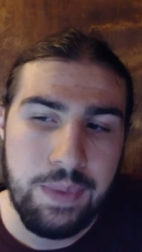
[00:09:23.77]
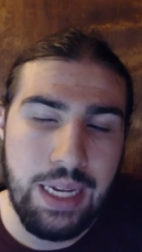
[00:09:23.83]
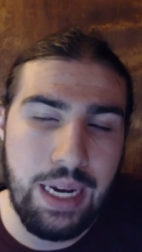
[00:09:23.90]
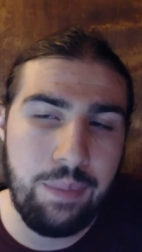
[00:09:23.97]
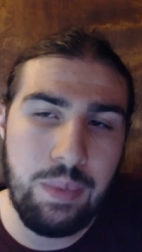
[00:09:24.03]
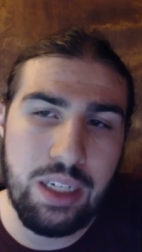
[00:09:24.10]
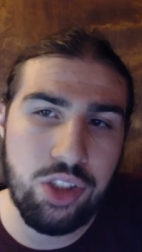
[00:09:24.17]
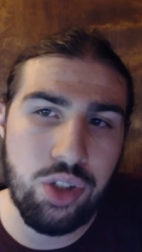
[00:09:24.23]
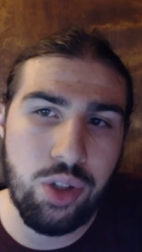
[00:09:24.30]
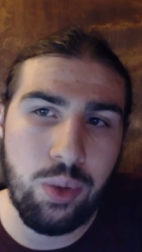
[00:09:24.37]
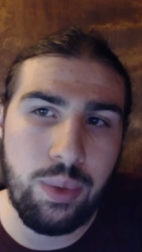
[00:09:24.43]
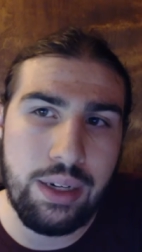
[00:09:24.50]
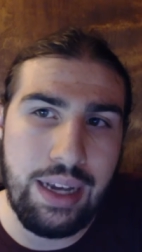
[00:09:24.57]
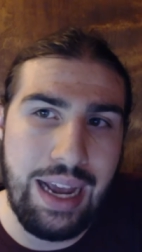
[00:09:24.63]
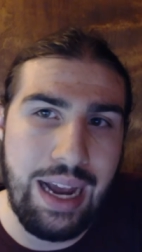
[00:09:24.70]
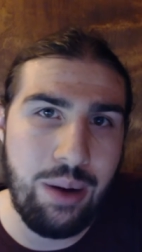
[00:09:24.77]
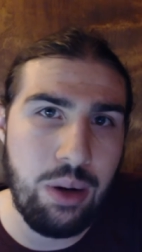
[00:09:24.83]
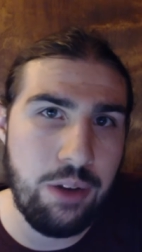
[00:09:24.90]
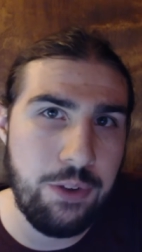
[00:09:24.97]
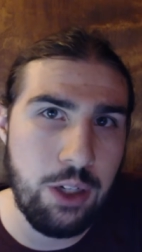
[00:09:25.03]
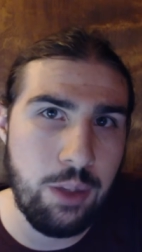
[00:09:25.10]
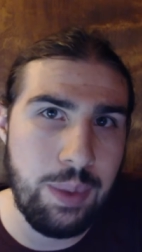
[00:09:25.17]
I'm not sure what how I
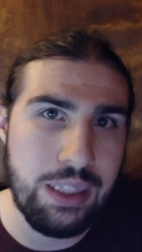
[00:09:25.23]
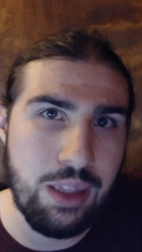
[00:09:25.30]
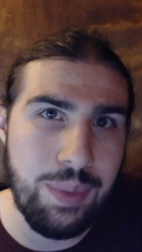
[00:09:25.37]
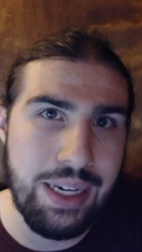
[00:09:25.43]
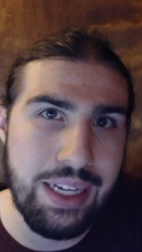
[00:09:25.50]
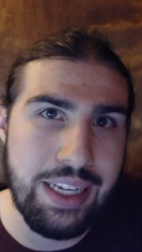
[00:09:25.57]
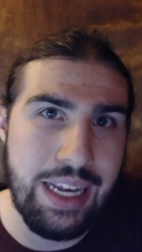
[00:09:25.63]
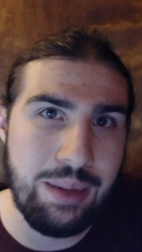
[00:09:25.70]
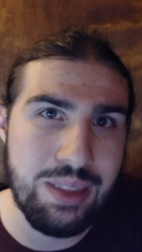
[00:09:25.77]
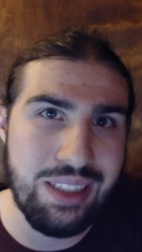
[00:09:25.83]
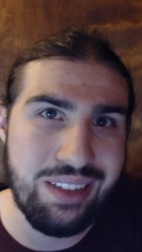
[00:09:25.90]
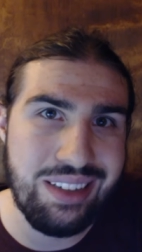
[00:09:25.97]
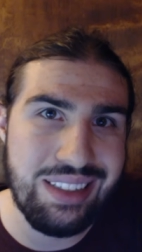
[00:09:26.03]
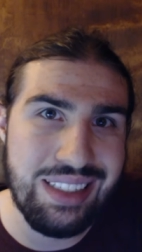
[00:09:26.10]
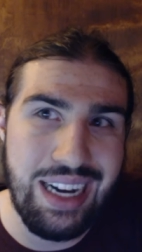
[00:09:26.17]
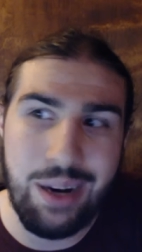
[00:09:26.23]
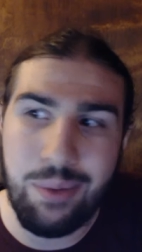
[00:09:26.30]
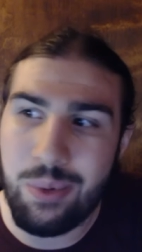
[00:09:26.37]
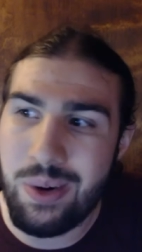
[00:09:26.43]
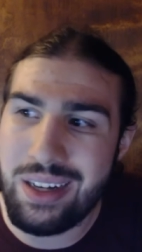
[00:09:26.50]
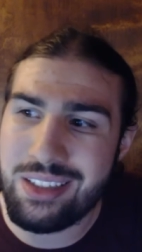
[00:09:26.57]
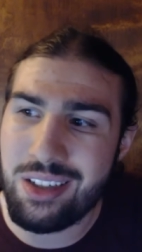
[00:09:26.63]
feel about the minigame series. I
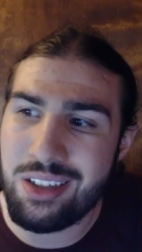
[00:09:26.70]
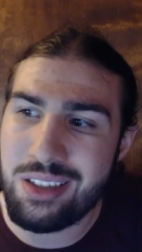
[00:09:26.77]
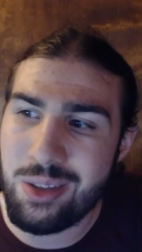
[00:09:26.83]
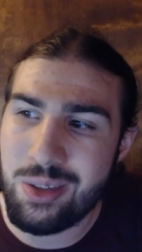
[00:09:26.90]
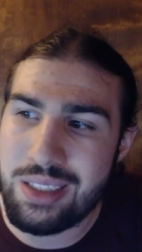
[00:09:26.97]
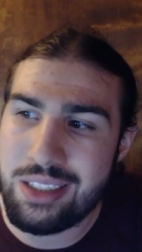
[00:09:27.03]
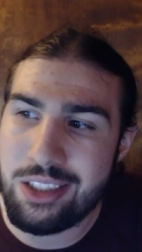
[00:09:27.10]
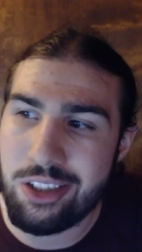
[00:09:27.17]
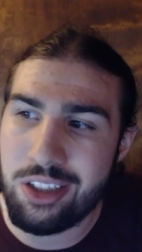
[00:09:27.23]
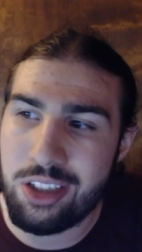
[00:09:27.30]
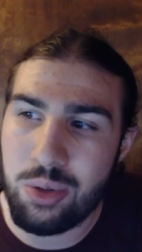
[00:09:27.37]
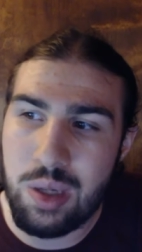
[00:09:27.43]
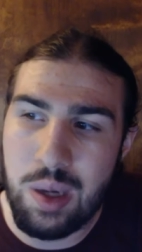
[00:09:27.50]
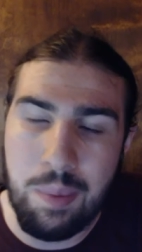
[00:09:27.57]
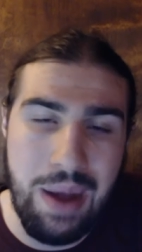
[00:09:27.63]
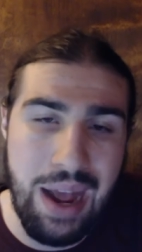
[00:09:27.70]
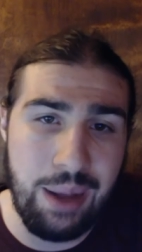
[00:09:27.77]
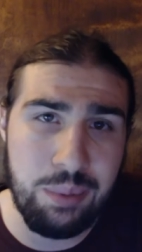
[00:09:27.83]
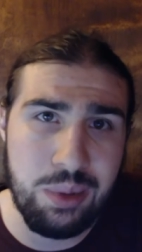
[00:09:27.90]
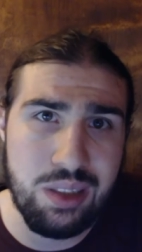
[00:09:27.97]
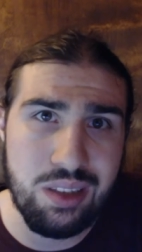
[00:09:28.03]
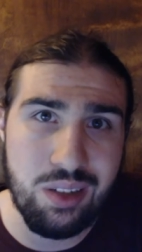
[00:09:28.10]
was also considering doing
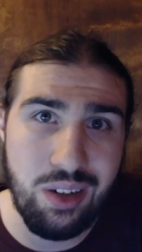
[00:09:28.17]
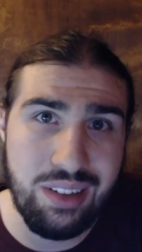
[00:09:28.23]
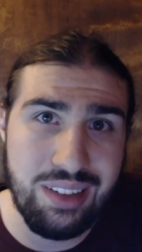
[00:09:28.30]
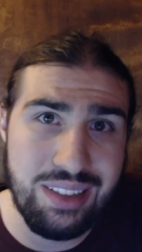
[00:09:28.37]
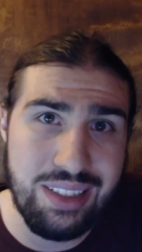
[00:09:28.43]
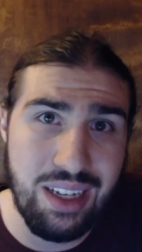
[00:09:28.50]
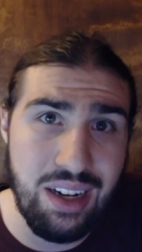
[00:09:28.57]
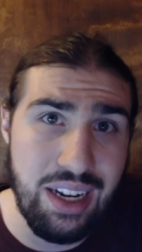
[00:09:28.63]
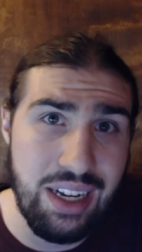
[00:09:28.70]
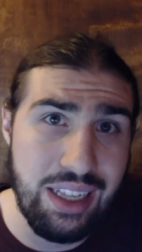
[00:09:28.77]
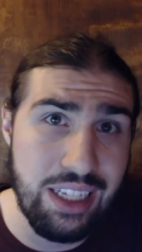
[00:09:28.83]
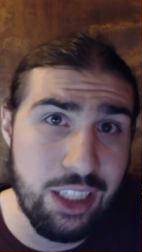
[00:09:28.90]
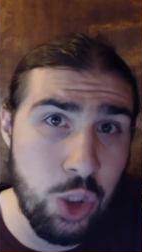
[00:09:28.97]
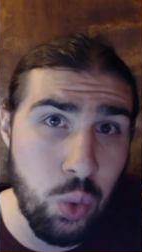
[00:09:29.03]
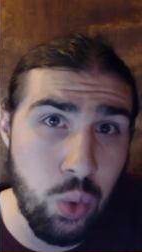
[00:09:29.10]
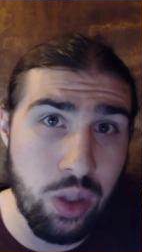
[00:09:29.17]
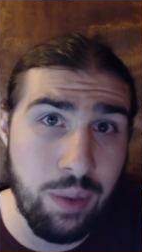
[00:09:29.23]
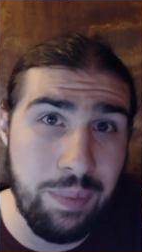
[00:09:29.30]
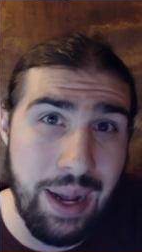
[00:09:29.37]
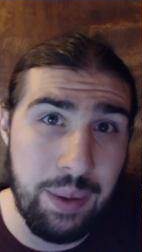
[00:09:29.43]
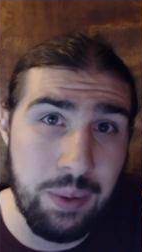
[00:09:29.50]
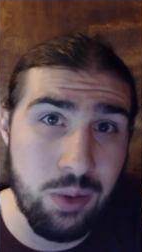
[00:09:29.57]
maps on Sunday, like shorter
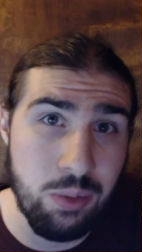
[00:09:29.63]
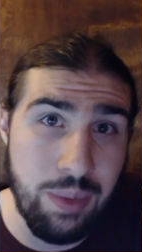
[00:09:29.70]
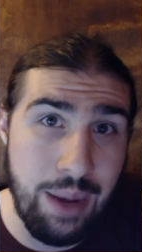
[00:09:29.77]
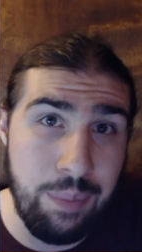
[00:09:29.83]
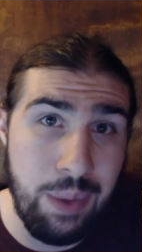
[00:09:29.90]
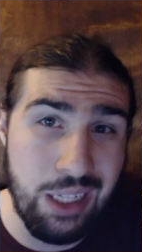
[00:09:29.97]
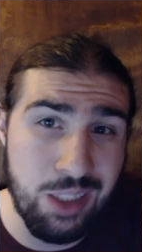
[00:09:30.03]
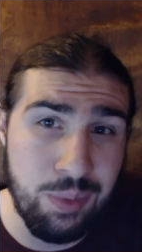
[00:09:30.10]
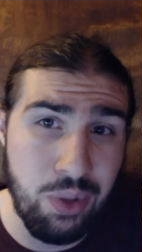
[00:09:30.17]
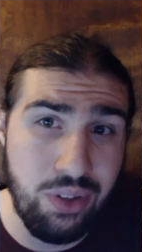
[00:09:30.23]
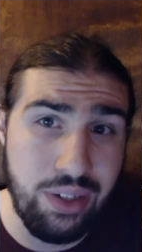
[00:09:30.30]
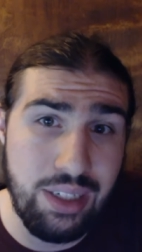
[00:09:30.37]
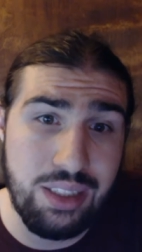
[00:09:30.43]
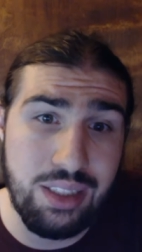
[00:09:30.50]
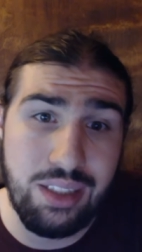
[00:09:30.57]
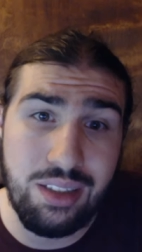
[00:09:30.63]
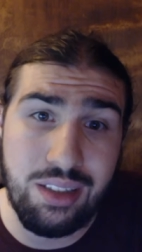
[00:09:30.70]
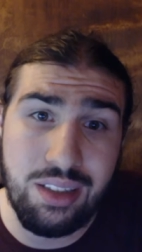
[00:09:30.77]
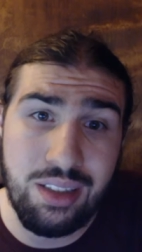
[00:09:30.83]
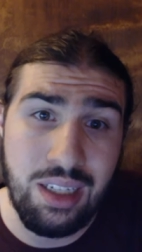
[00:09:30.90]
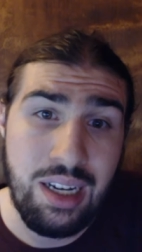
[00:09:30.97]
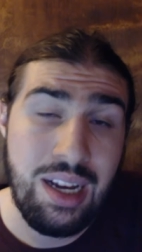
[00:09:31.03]
maps or map
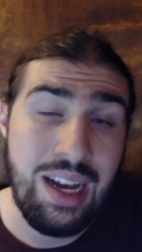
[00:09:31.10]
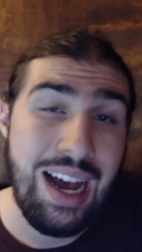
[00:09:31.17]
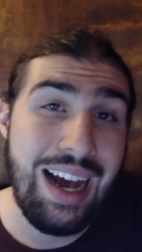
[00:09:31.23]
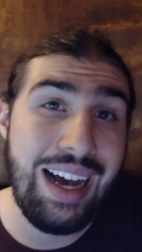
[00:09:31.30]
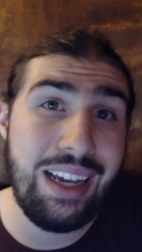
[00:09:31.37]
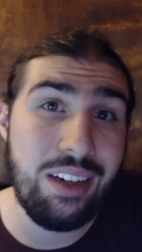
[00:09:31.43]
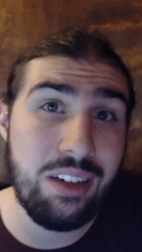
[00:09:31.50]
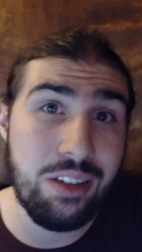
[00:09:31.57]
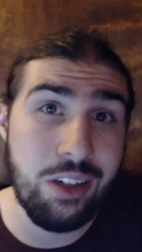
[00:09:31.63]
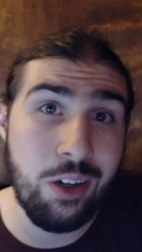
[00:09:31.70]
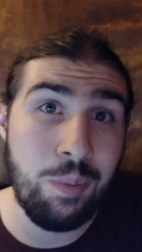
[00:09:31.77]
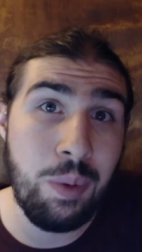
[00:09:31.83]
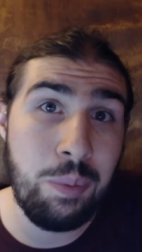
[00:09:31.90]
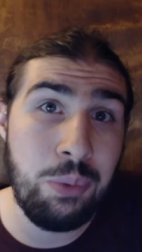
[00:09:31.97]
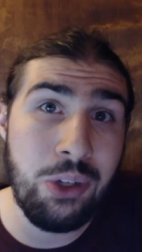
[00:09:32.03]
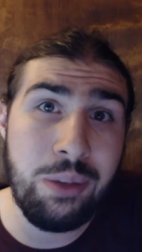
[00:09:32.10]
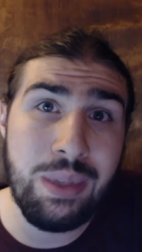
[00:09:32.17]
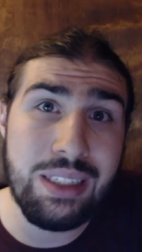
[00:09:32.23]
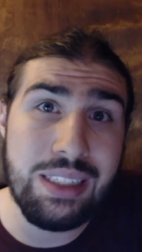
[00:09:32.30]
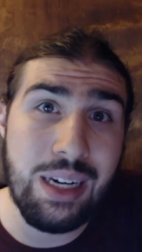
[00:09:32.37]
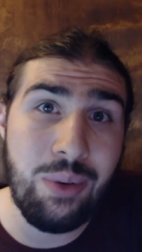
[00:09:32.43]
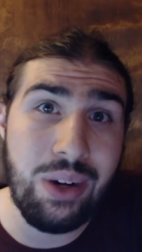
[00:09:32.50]
explorations. I don't know, but pretty
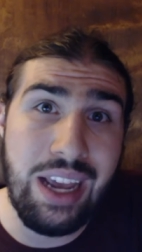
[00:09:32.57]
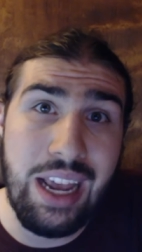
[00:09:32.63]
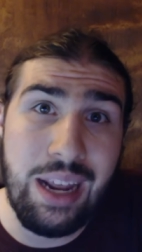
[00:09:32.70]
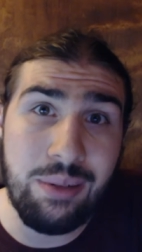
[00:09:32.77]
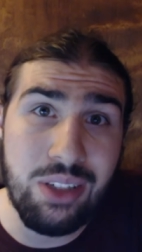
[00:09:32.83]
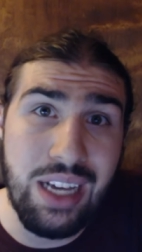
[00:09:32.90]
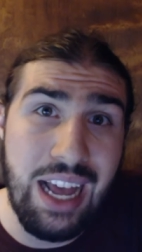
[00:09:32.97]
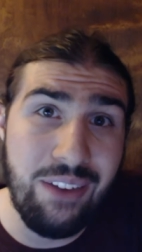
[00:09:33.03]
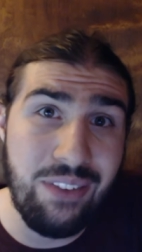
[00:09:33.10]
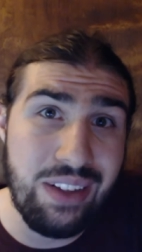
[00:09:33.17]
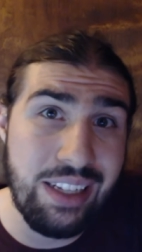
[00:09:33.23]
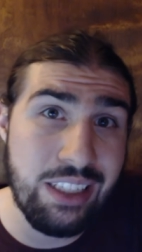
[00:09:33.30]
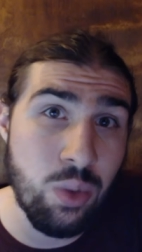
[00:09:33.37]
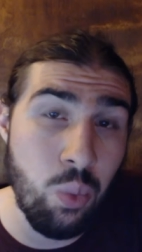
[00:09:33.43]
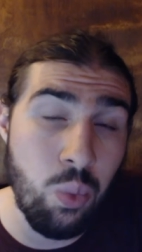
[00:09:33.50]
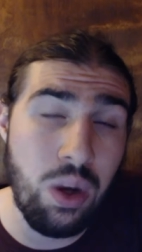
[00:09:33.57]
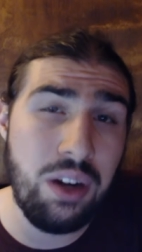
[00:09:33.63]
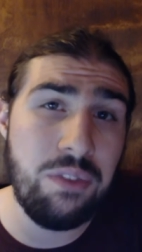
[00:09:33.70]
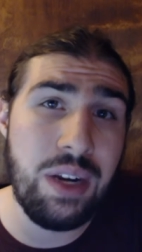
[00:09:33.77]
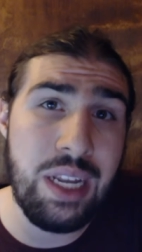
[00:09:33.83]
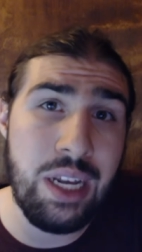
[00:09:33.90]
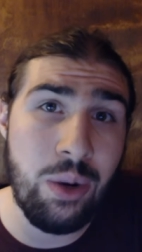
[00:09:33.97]
much I want to aim to have at least one
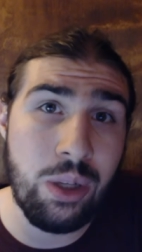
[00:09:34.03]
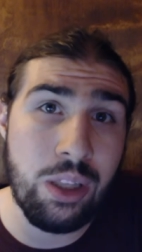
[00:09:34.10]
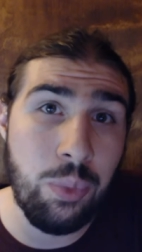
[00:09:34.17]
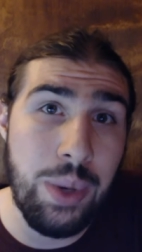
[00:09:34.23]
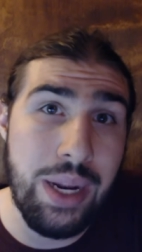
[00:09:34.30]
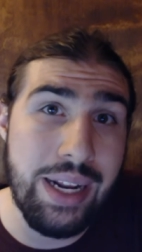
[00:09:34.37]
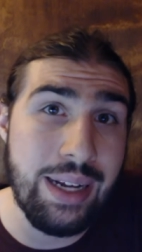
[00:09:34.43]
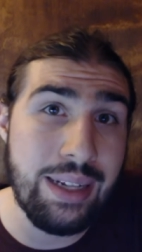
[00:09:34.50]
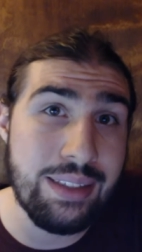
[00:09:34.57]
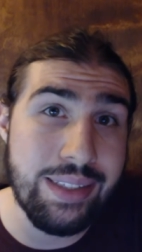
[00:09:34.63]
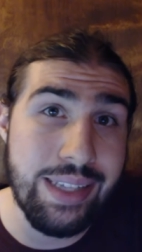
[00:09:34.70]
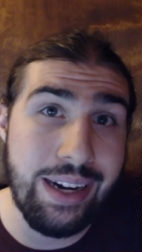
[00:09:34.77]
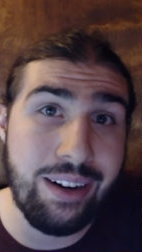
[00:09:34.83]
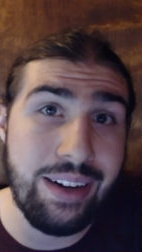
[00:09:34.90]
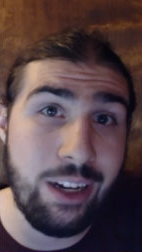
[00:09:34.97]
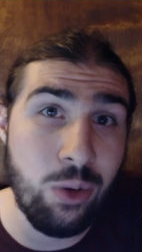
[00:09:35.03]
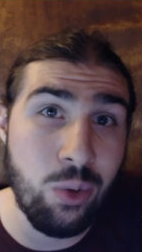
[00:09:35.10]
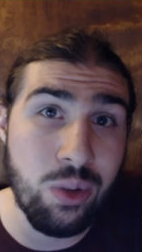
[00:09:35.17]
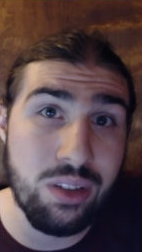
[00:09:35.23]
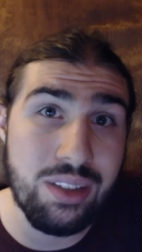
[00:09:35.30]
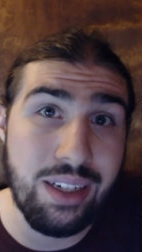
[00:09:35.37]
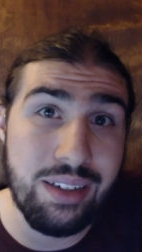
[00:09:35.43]
video on the weekend, Saturday
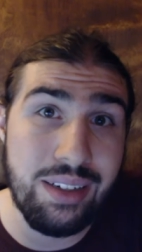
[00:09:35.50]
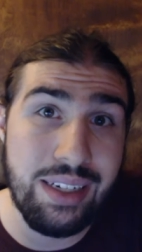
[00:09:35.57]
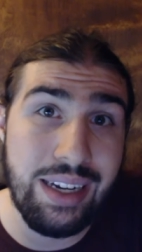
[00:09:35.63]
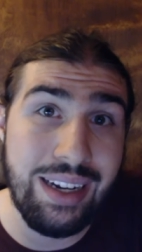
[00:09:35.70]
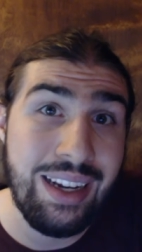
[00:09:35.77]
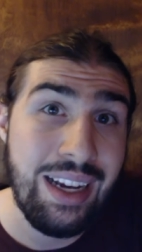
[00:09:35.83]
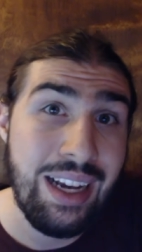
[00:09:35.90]
or Sunday.